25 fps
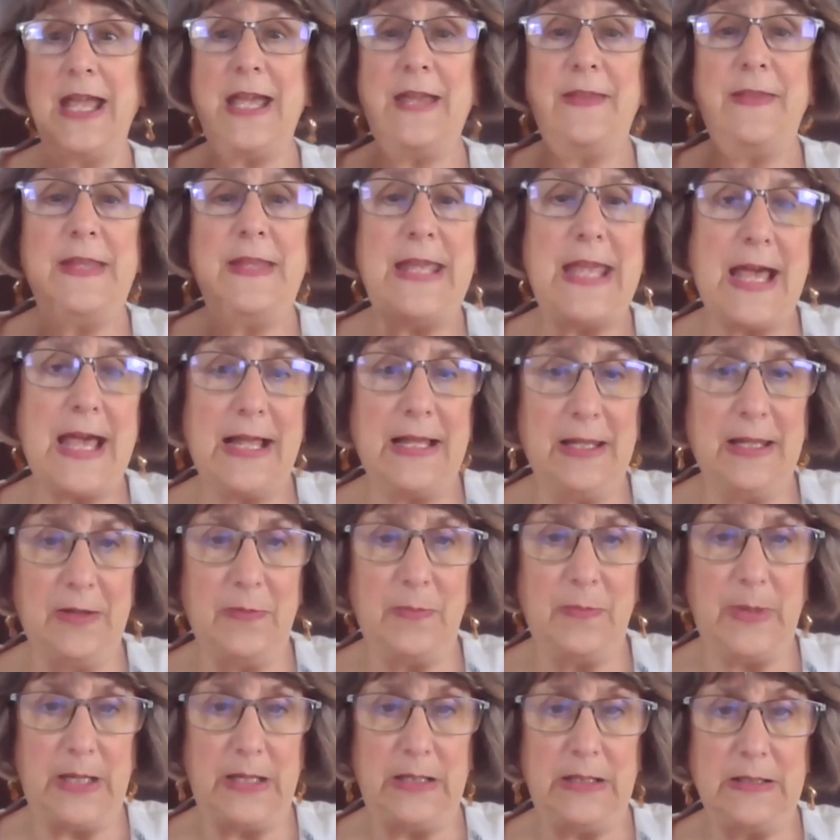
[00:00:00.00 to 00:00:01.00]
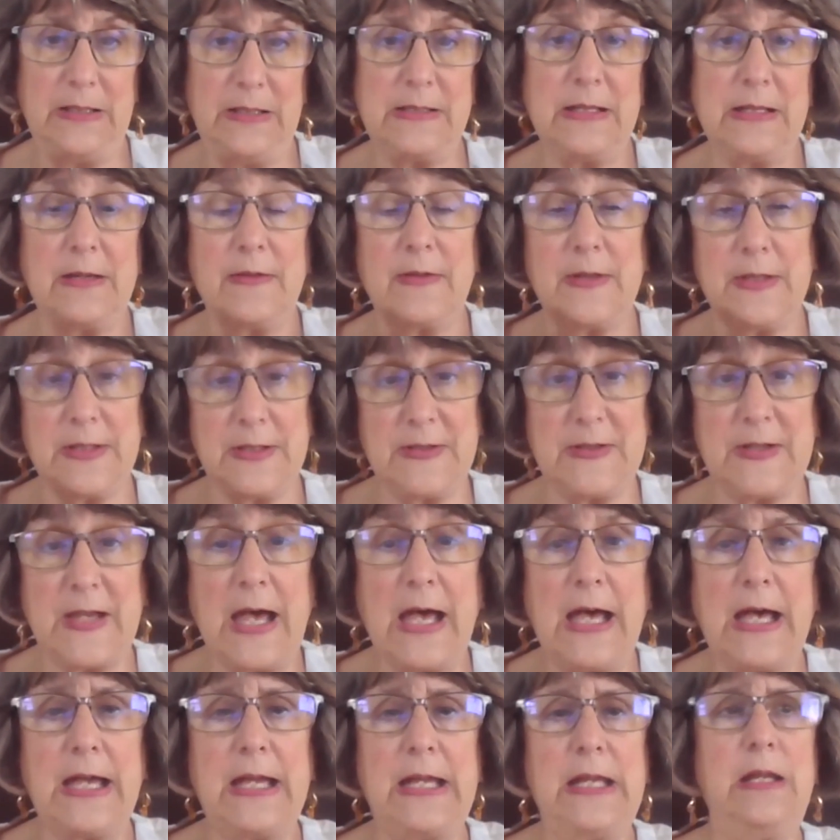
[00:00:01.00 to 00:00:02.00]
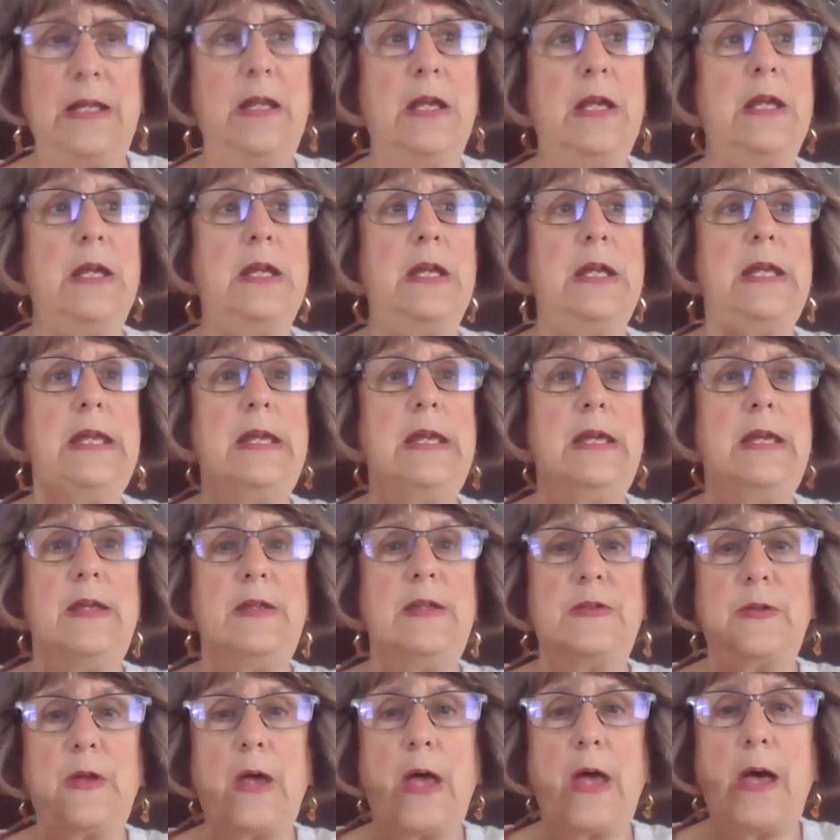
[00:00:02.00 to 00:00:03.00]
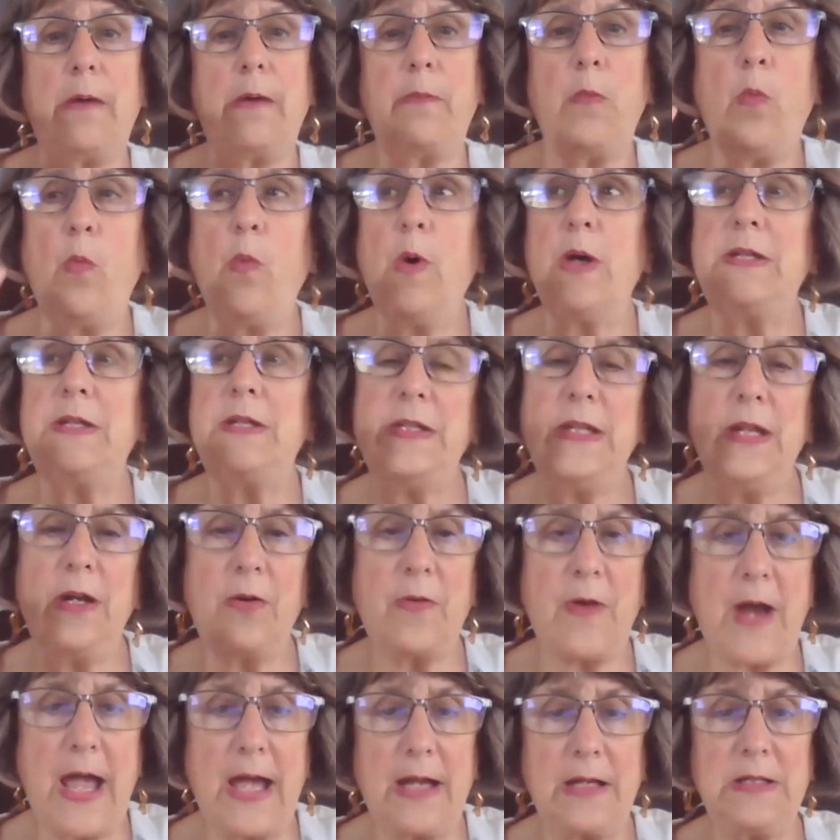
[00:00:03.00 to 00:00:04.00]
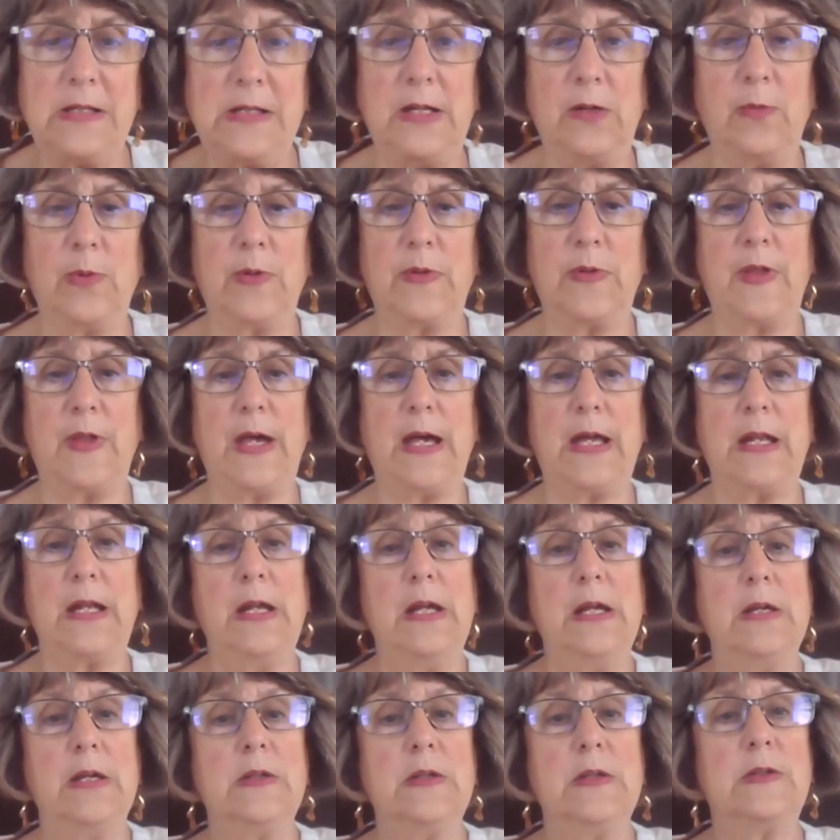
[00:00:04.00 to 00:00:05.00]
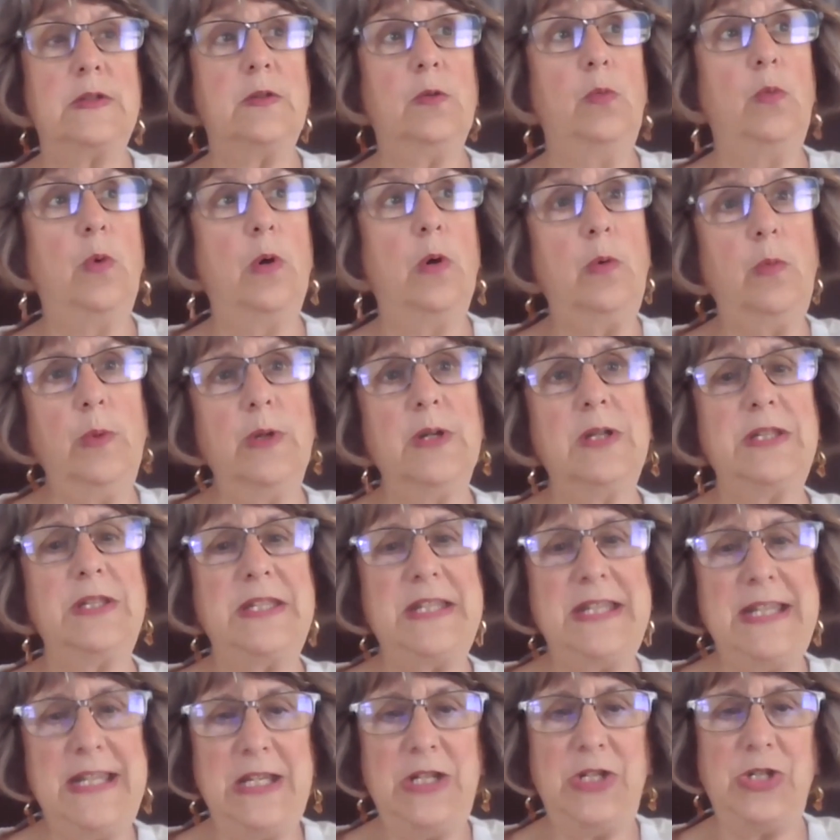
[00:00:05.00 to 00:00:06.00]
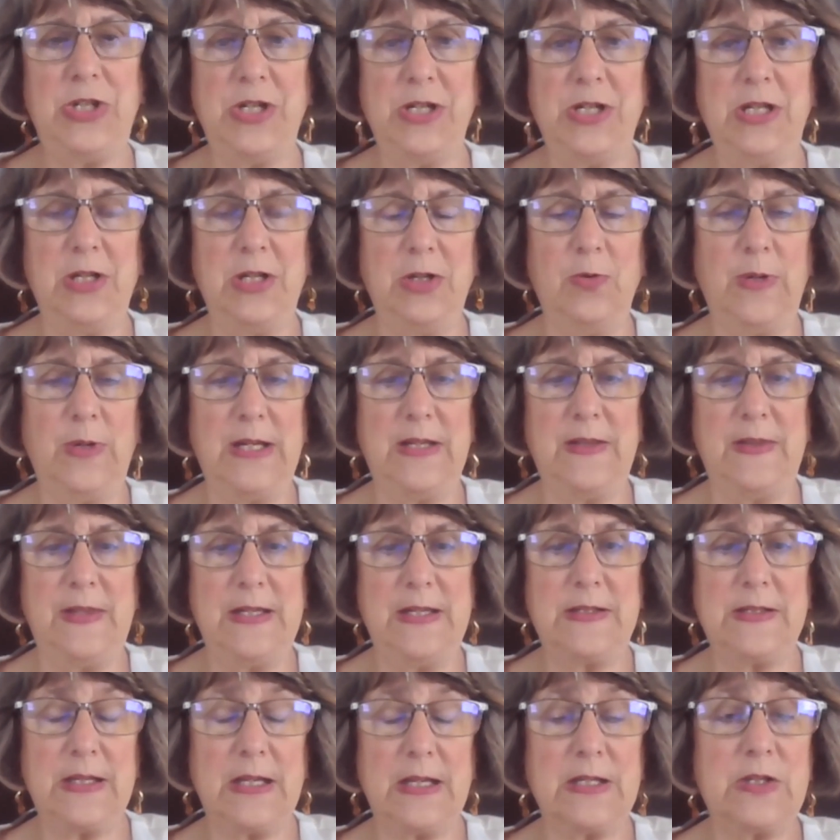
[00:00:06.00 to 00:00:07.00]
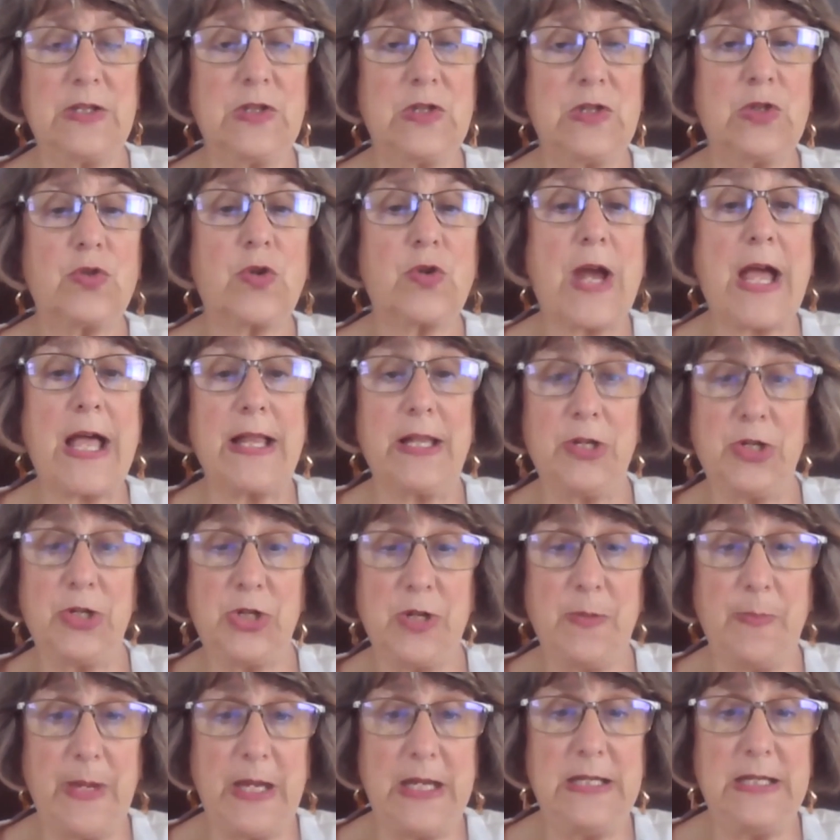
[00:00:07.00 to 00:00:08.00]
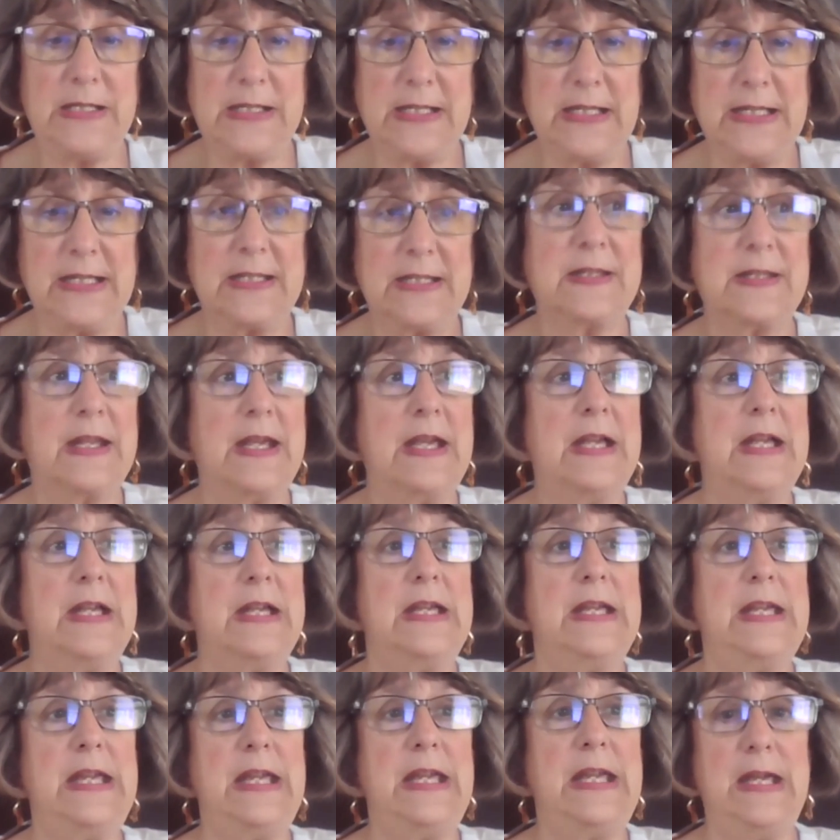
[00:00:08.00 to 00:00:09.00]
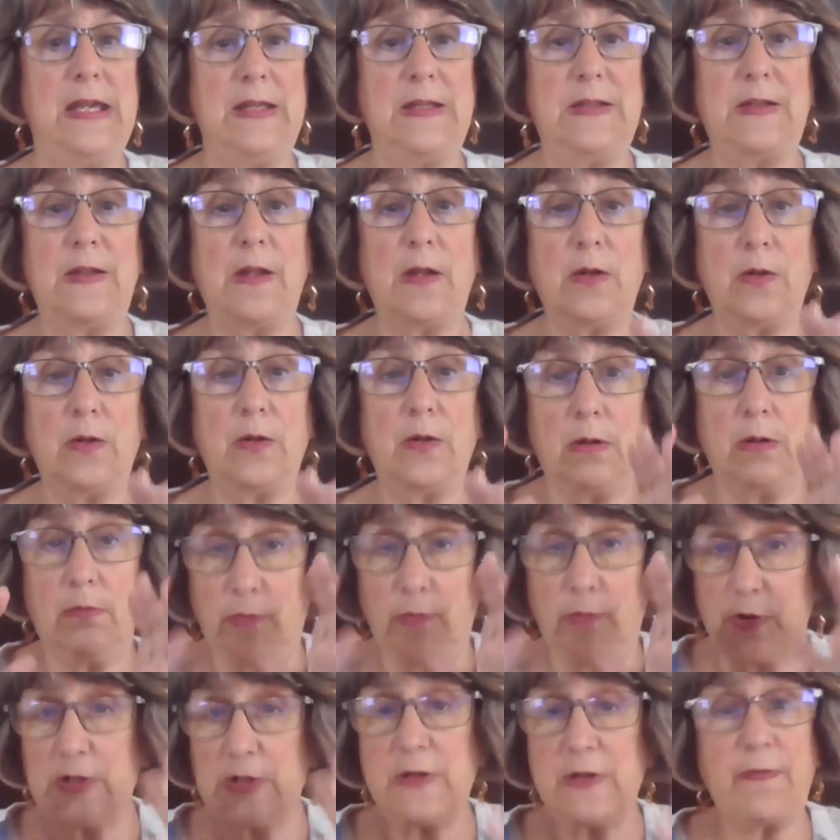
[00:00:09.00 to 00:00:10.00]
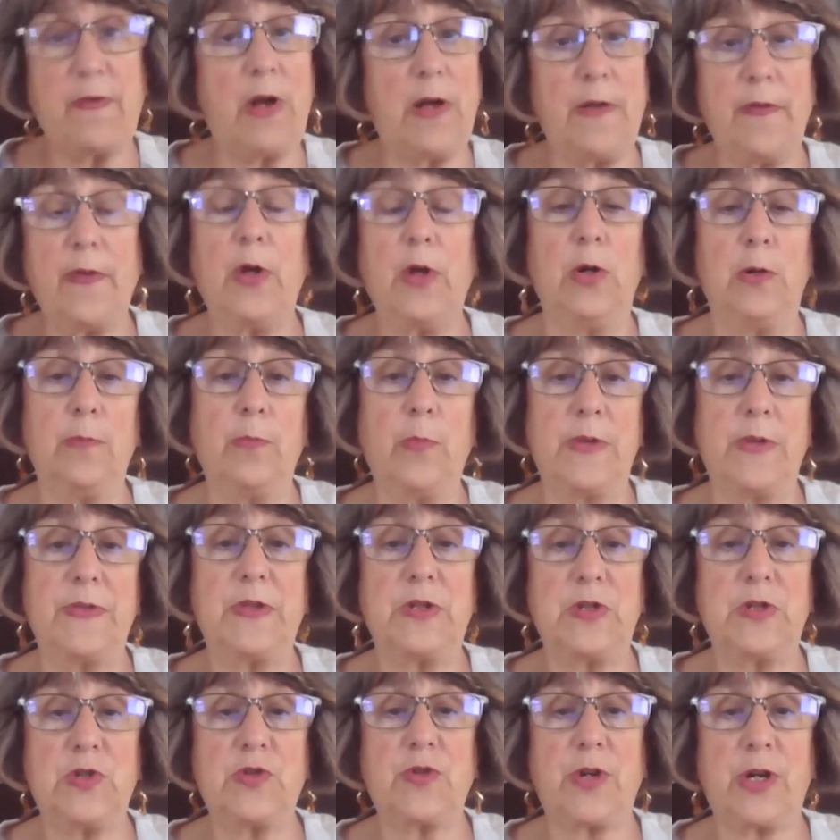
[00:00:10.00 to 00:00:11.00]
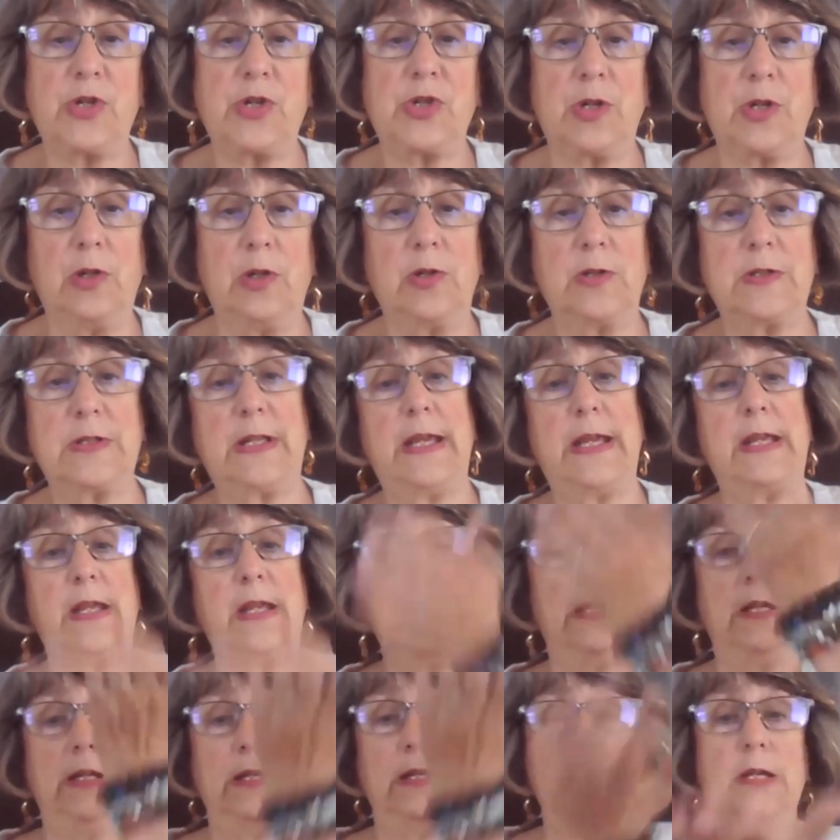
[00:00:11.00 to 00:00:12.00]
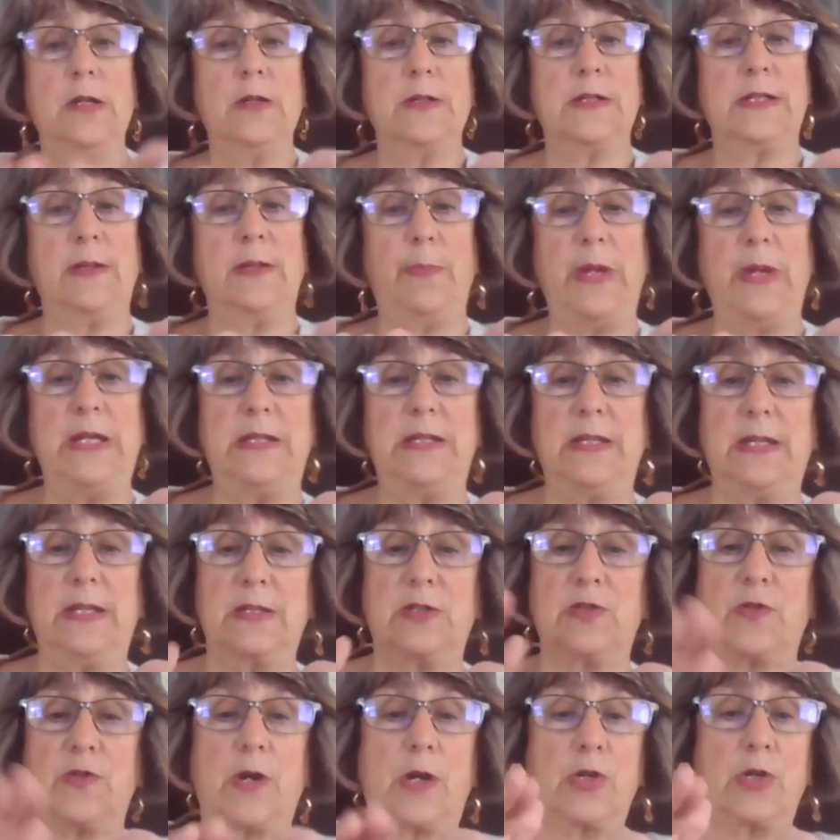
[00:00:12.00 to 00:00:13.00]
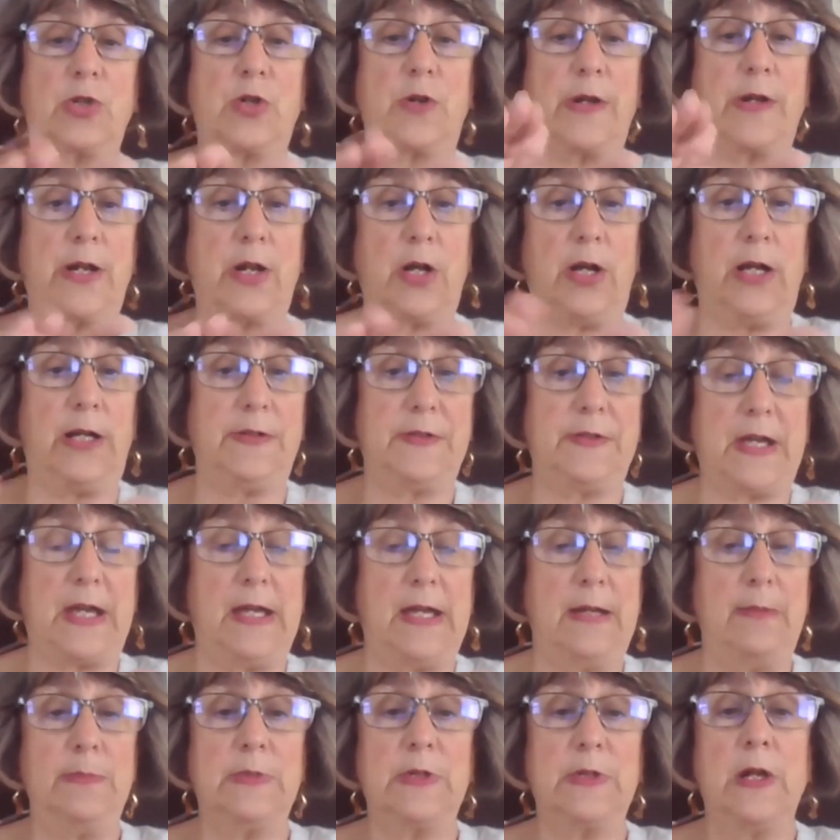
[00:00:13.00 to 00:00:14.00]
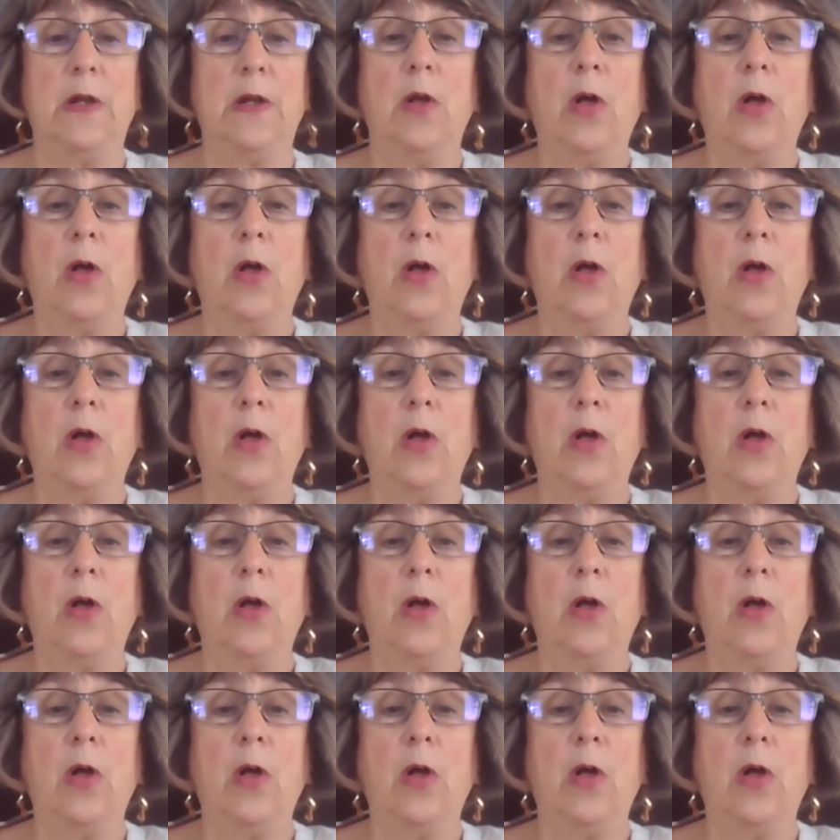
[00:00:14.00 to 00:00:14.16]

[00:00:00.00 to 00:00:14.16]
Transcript: And the element, the sign, is what's interacting with that. So what we're teaching you in this astrology basics is, first of all, what the structure looks like. Here's the basic structure at all times.